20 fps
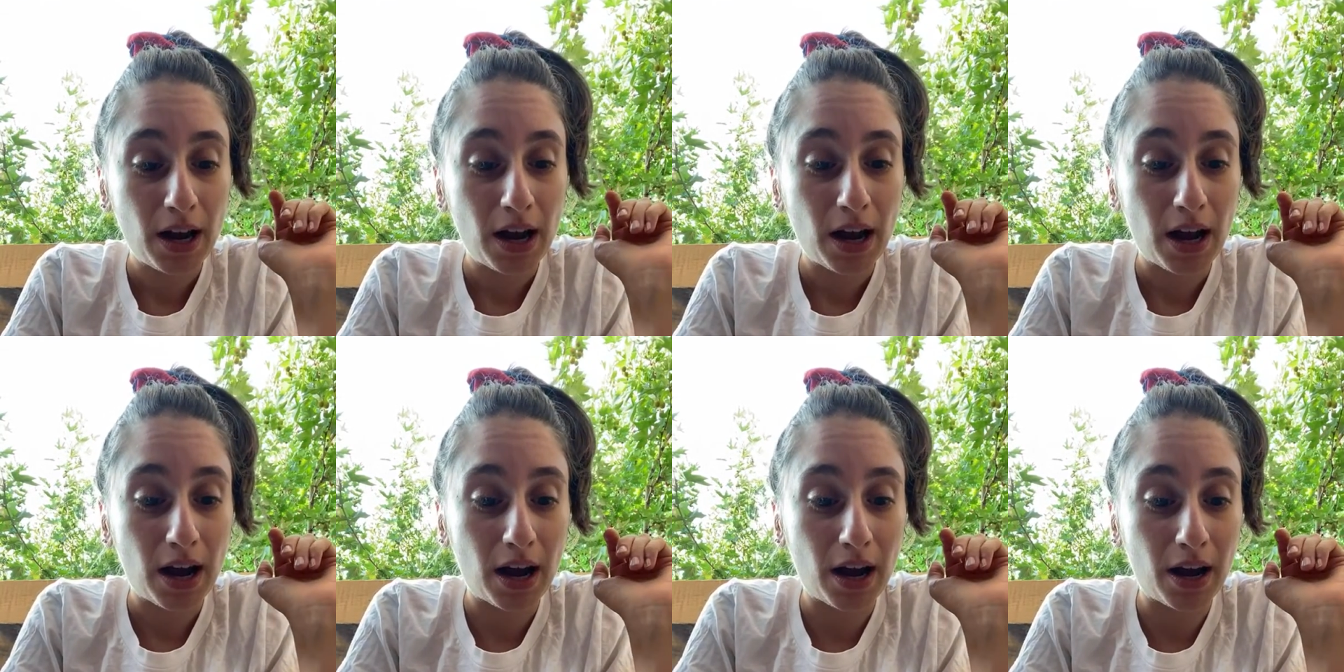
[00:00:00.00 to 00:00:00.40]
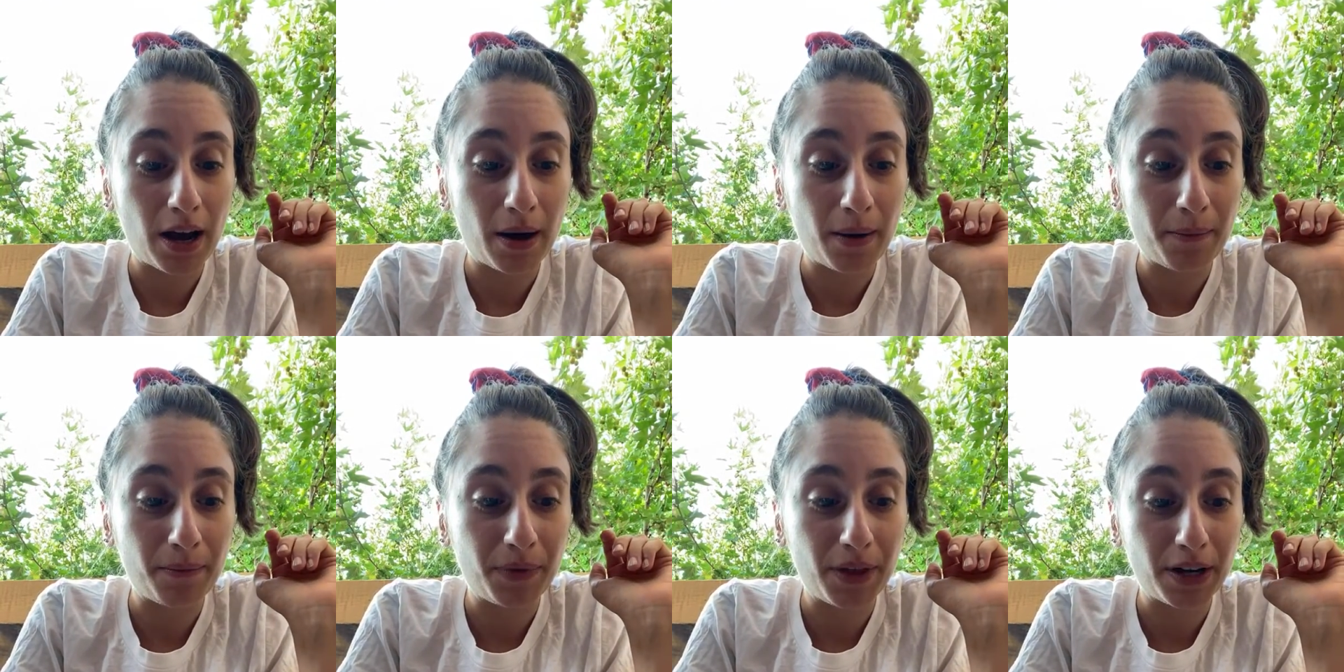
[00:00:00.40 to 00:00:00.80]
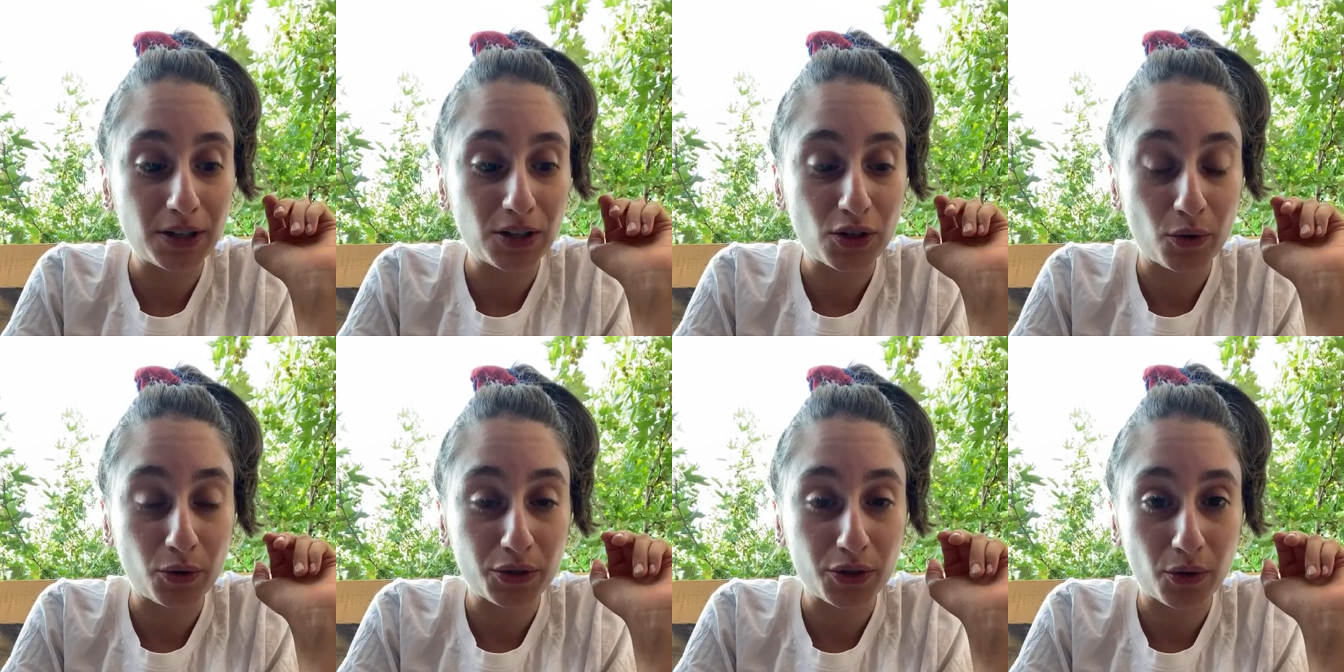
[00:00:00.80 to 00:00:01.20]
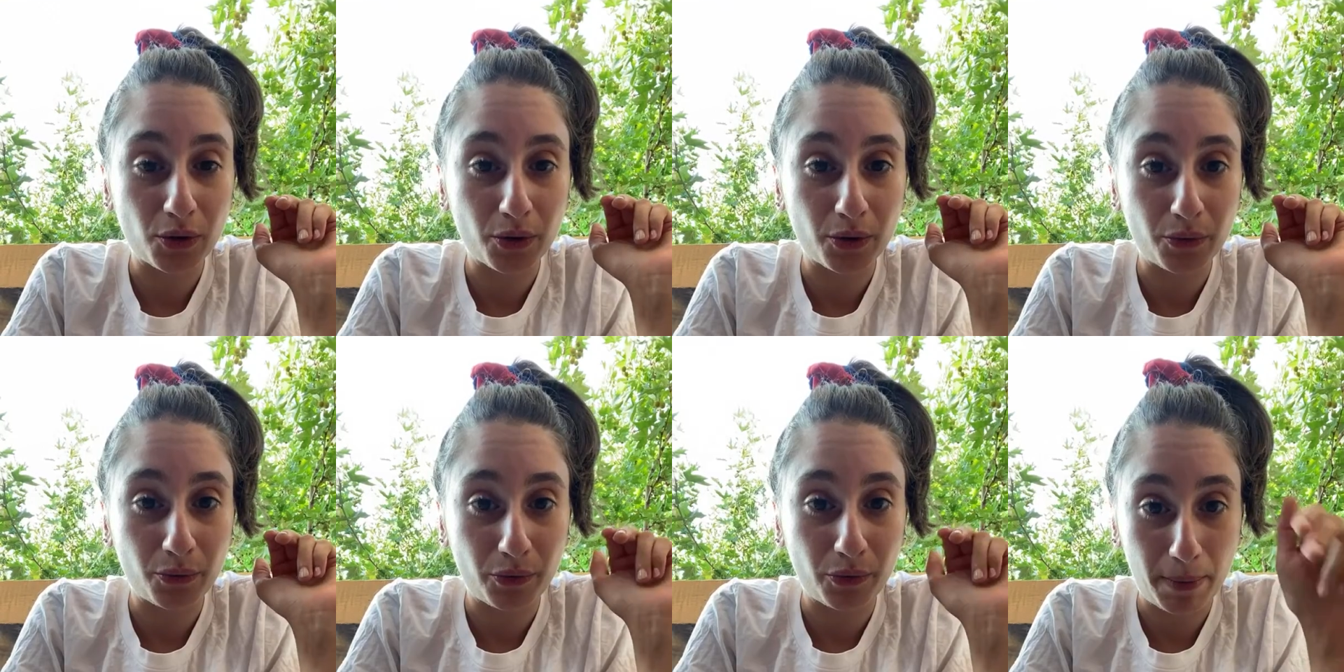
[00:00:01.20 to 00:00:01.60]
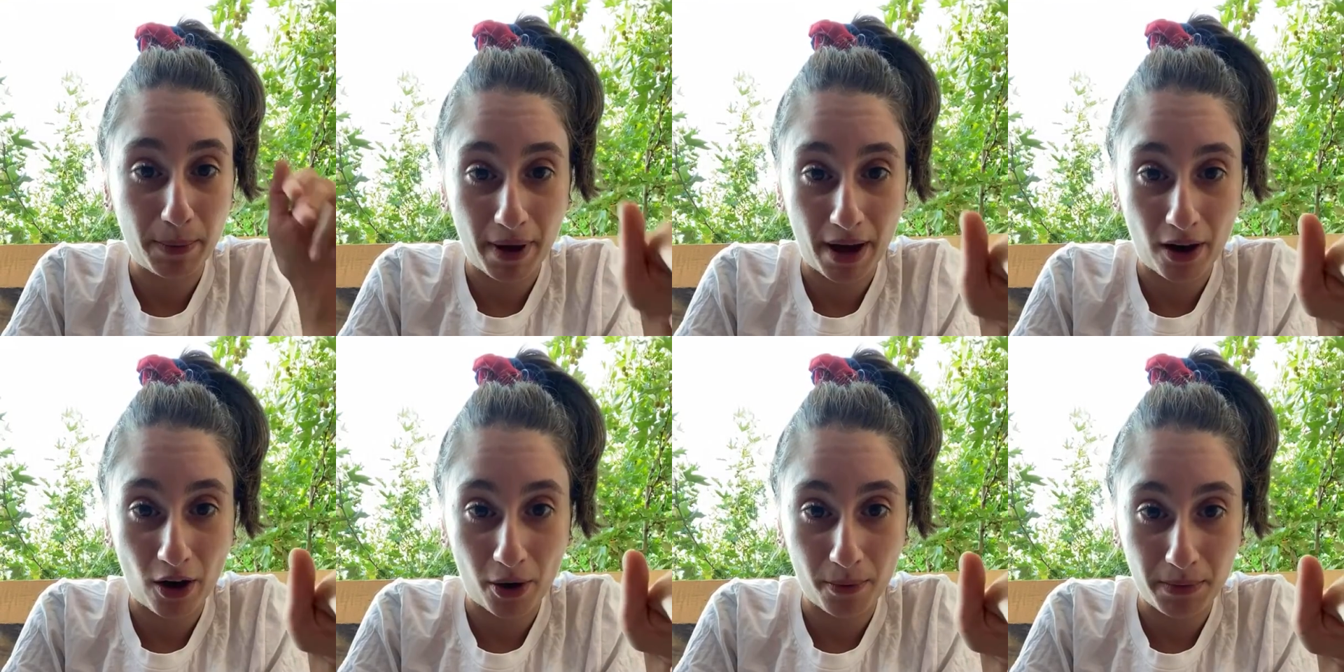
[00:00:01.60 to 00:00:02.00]
There's also
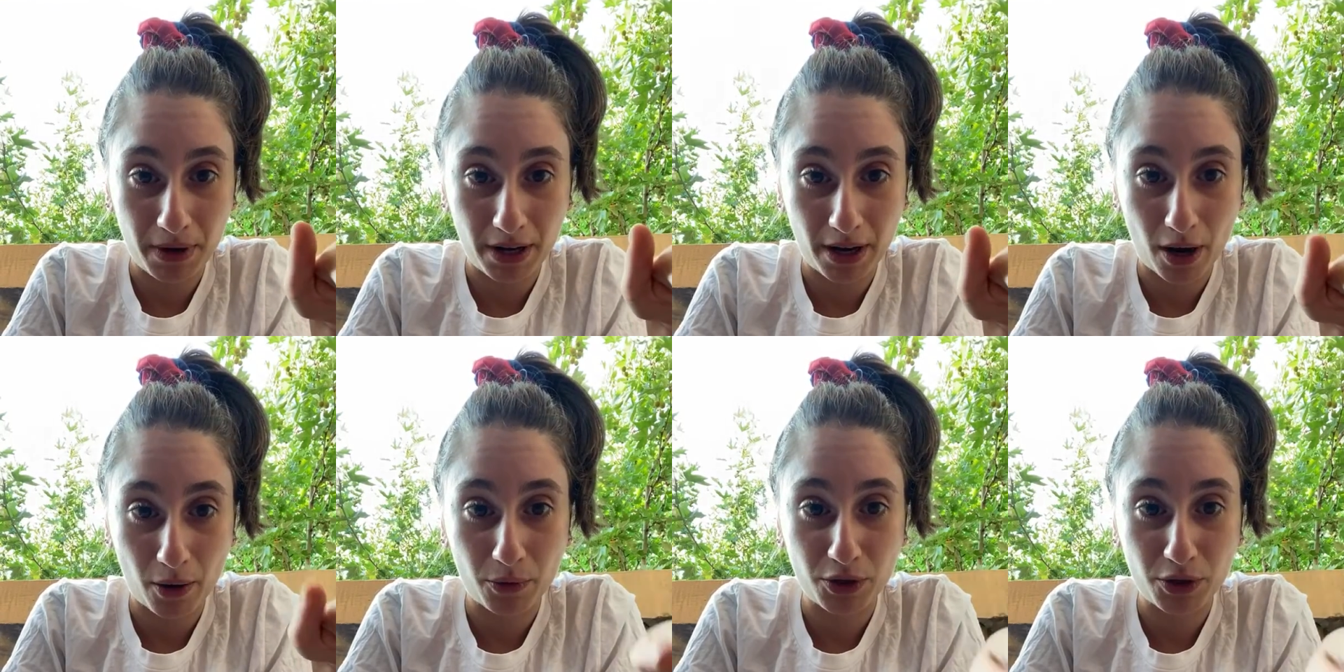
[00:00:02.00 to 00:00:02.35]
Repat Armenia,